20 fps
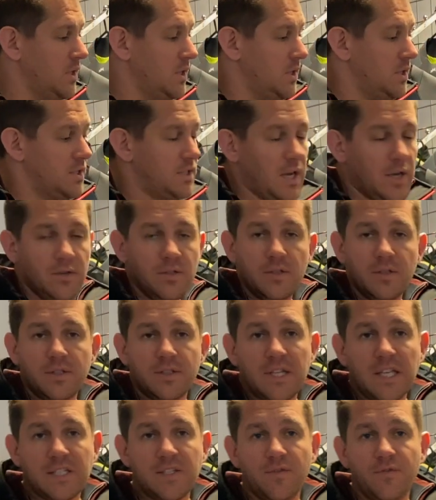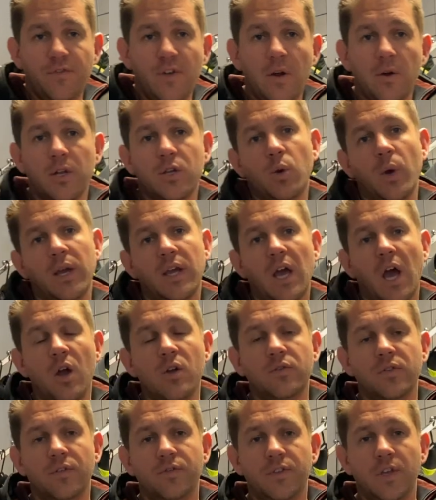So that's a very quick
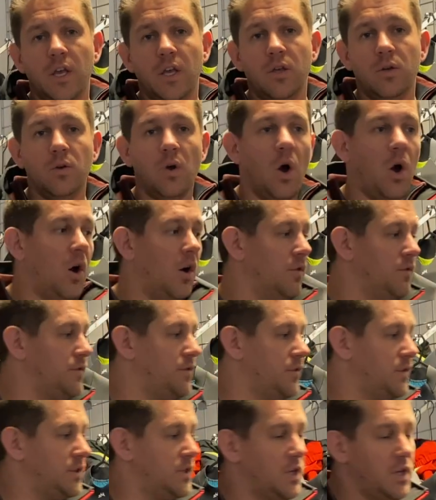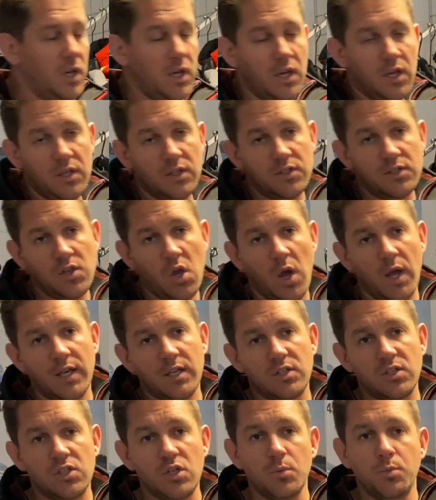overview of the Zhik
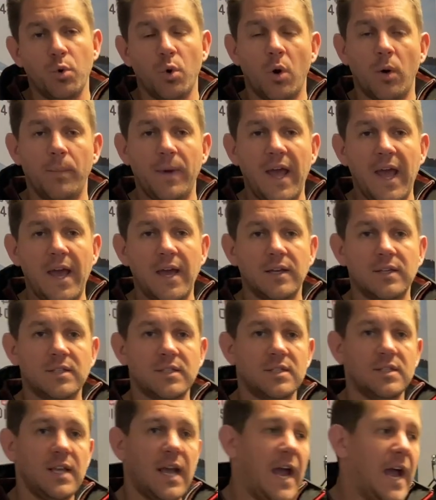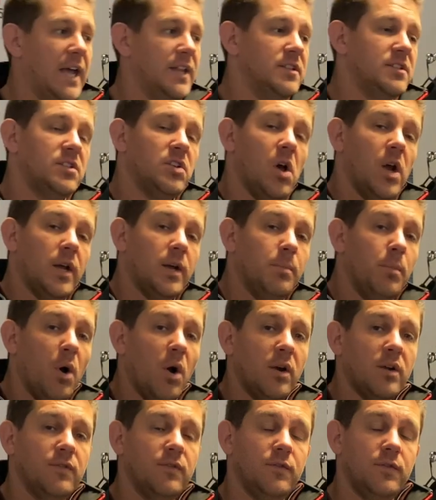Superwarm X and Zhik
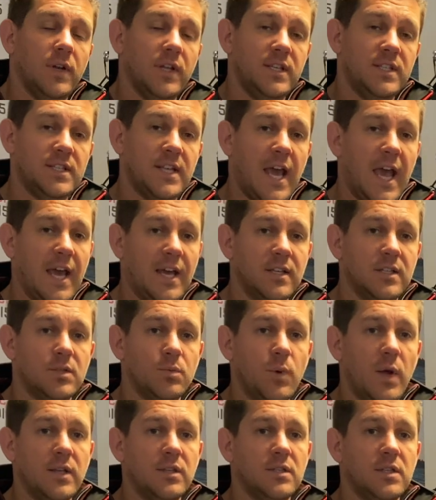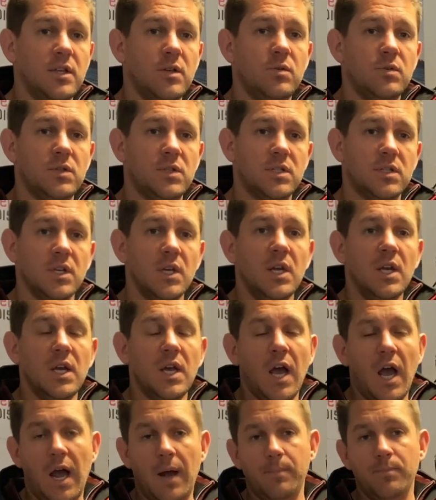Microfleece X wetsuits.
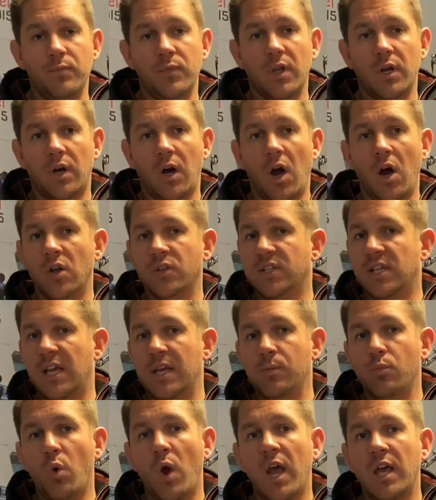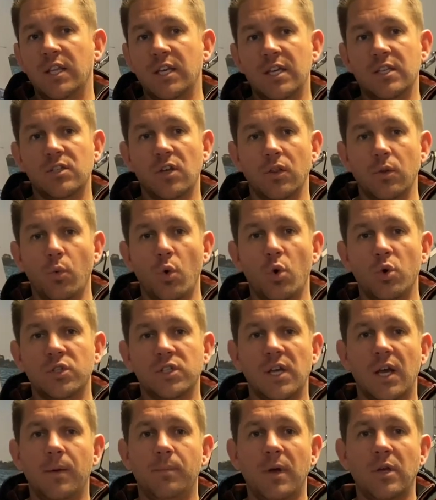Our team wear these on the
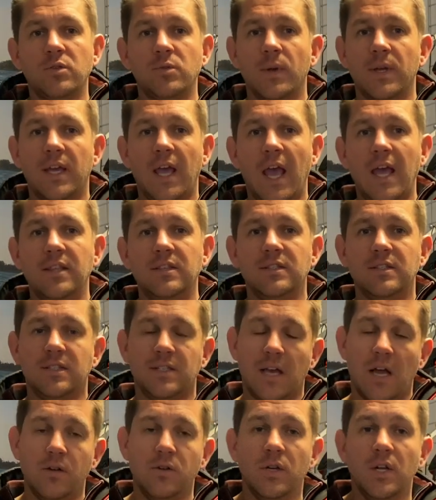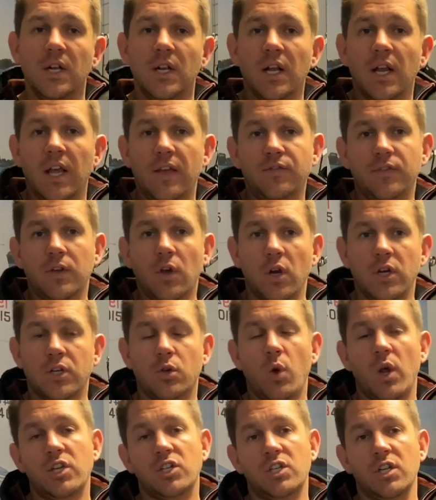water most weekends, so if you've got any
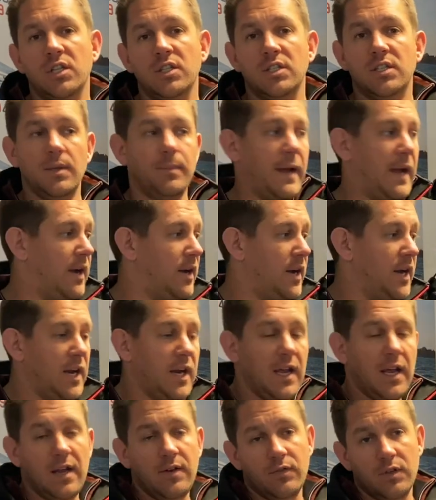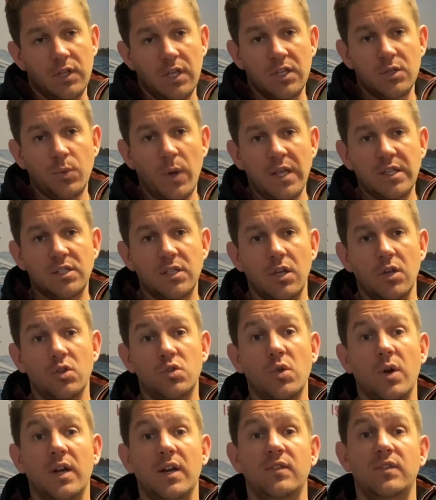questions about either of these
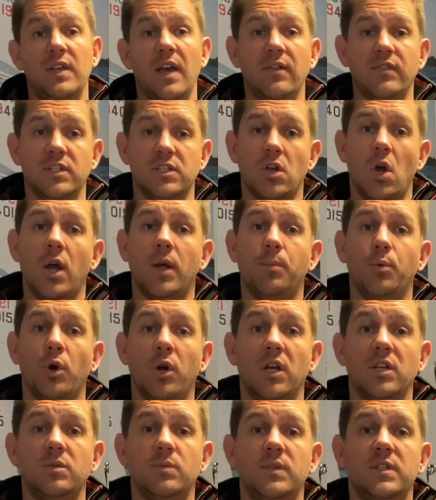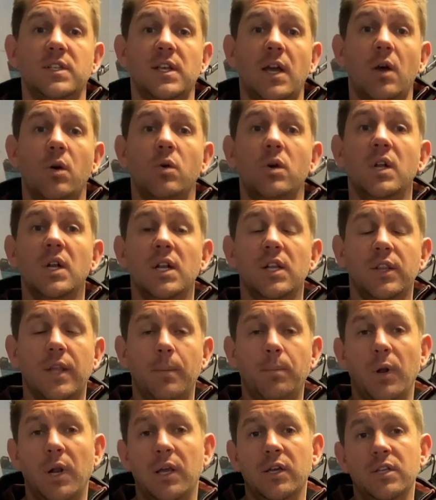wetsuits or any of the other Zhik products we sell,
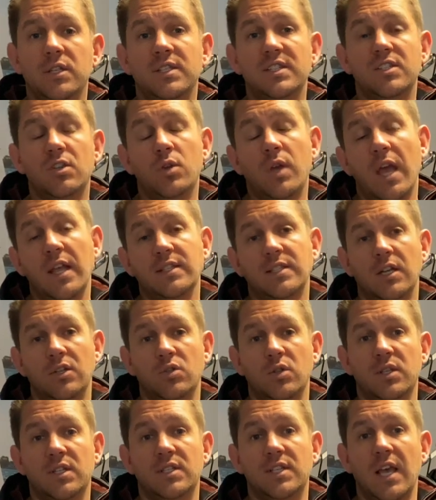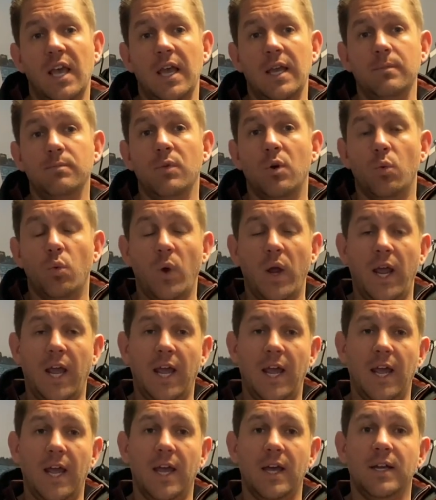then please do get in touch with the team. We're
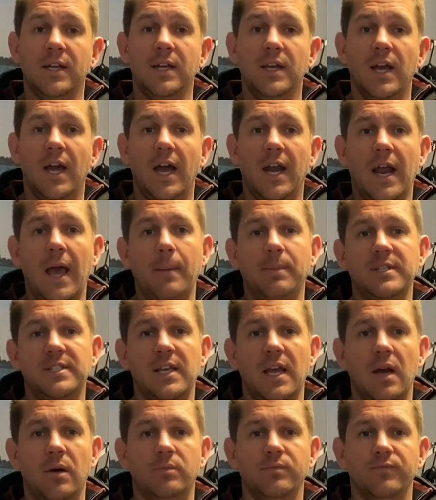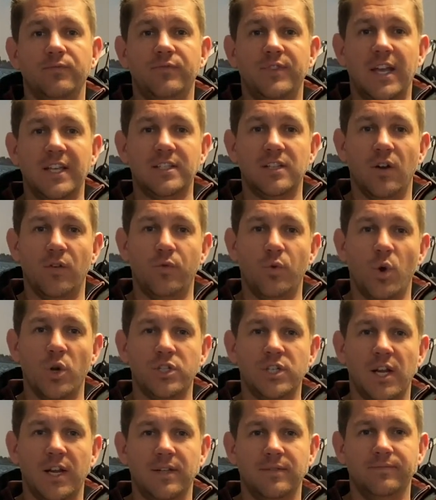here and happy to help. Thanks a lot for
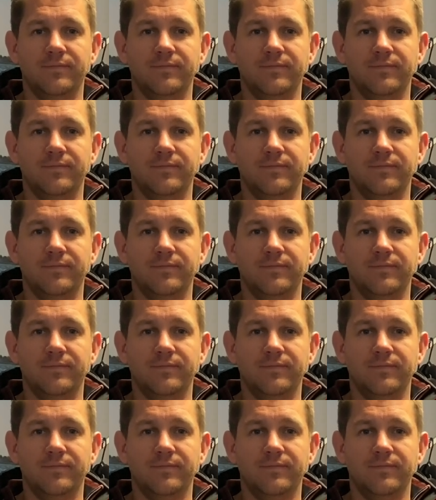watching.